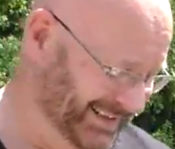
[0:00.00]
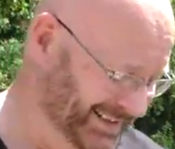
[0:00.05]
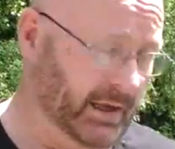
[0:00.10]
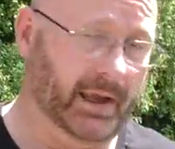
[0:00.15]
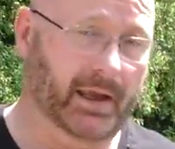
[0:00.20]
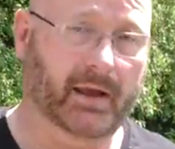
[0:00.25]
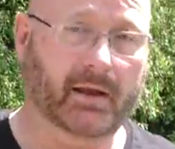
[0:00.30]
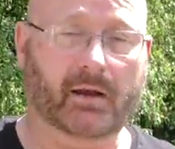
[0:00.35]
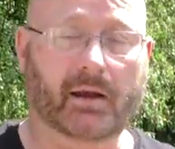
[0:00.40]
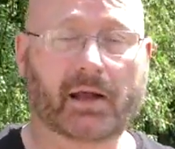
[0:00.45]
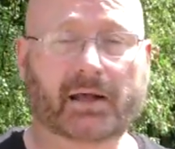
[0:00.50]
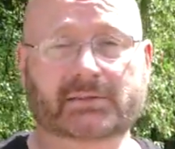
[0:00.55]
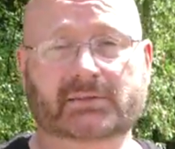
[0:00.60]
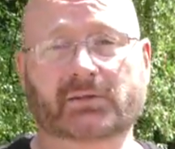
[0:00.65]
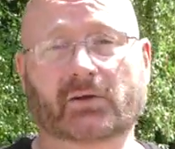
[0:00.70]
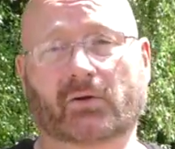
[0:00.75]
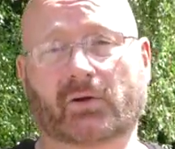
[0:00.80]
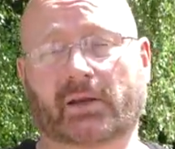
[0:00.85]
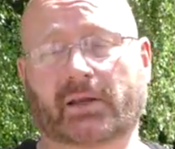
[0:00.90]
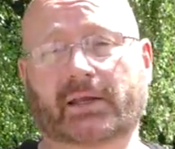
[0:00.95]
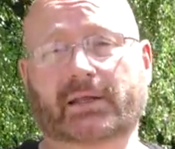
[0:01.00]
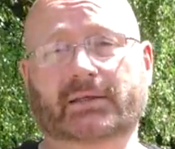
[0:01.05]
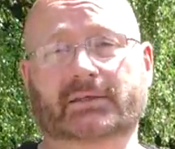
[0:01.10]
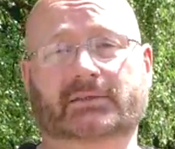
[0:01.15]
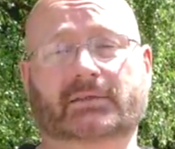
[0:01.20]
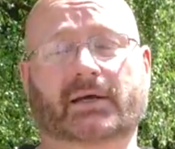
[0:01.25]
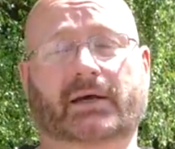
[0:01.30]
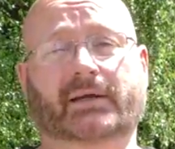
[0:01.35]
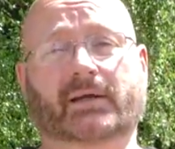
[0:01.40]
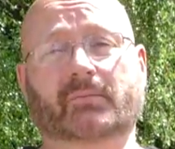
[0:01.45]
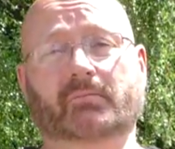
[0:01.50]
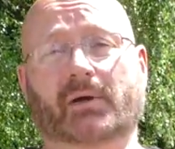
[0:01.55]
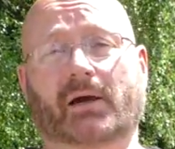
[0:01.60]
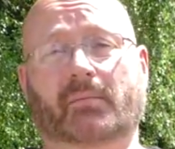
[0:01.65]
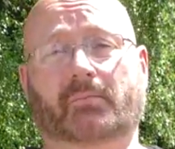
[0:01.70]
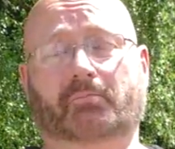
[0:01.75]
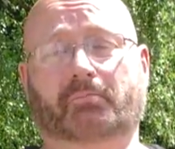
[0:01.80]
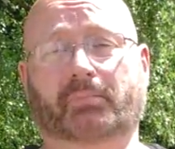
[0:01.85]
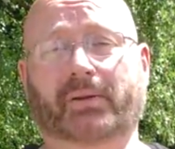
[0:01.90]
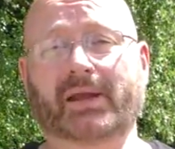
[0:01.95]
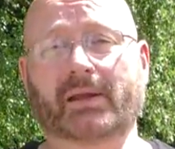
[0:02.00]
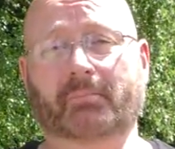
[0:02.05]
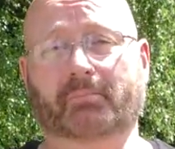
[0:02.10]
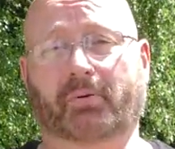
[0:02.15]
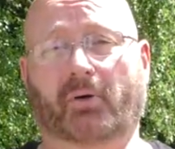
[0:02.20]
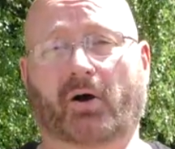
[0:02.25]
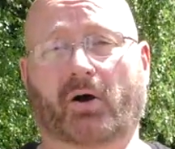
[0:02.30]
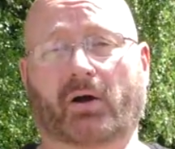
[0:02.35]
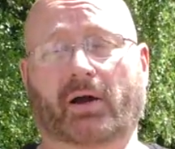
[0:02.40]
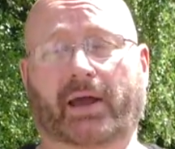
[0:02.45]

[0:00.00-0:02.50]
And eh, last not least, I did my ping pong